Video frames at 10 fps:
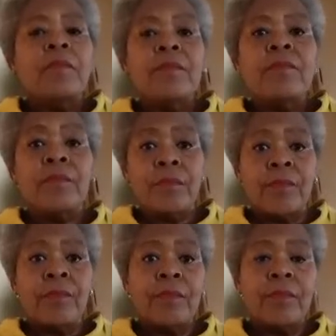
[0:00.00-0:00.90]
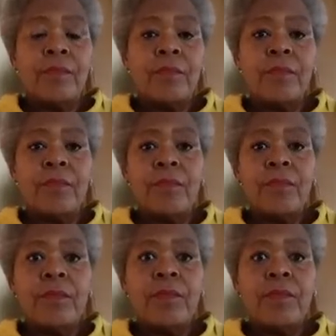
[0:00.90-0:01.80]

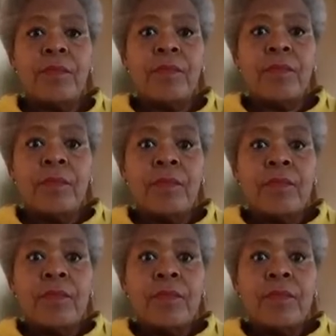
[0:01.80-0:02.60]
(silent)